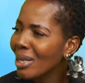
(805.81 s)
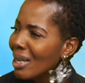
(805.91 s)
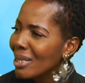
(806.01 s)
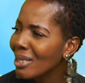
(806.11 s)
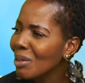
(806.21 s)

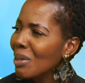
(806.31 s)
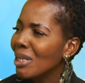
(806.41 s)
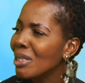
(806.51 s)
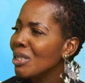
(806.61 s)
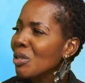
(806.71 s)
and
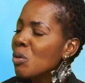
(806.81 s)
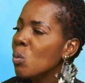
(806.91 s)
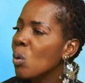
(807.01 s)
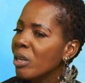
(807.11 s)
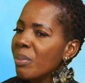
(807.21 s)
stimulating. So you
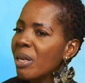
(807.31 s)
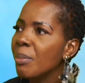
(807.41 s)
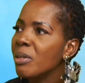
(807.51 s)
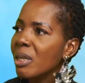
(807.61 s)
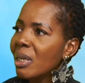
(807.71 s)
want to be able
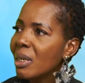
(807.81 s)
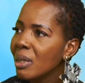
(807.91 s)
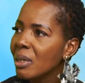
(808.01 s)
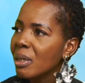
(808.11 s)
to eat,